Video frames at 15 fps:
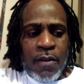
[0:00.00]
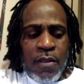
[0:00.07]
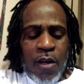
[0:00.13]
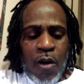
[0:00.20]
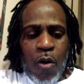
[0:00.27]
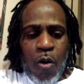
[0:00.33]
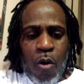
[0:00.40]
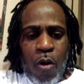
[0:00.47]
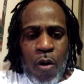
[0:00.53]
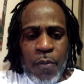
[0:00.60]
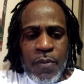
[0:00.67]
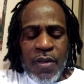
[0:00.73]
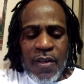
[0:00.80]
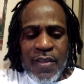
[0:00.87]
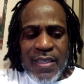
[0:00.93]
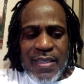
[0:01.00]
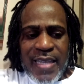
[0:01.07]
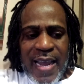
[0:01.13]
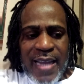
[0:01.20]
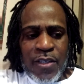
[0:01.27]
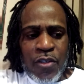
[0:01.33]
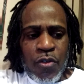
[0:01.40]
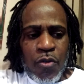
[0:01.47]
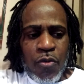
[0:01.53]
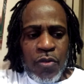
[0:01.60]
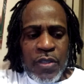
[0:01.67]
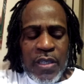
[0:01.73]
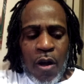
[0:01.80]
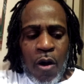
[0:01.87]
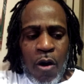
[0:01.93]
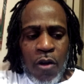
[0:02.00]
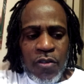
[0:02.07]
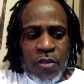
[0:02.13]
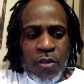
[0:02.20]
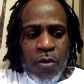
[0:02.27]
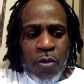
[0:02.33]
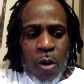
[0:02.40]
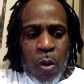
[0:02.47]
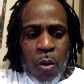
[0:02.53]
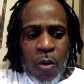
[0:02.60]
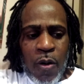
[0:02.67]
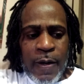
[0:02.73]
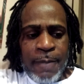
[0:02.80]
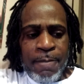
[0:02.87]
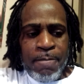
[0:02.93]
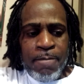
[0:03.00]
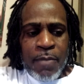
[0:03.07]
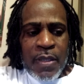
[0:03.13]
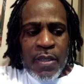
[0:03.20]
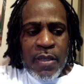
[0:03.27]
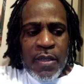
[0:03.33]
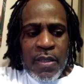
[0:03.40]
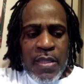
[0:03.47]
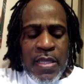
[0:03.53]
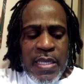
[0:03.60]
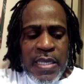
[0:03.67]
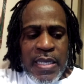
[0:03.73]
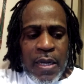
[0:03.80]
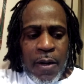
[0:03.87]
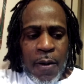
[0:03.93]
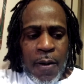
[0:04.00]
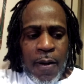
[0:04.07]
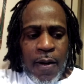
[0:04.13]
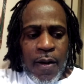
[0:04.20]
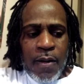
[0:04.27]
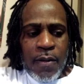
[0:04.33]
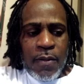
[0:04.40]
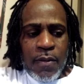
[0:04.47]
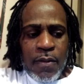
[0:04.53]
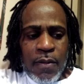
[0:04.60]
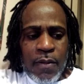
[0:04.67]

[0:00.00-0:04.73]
the arms of the tattoos and also on the uh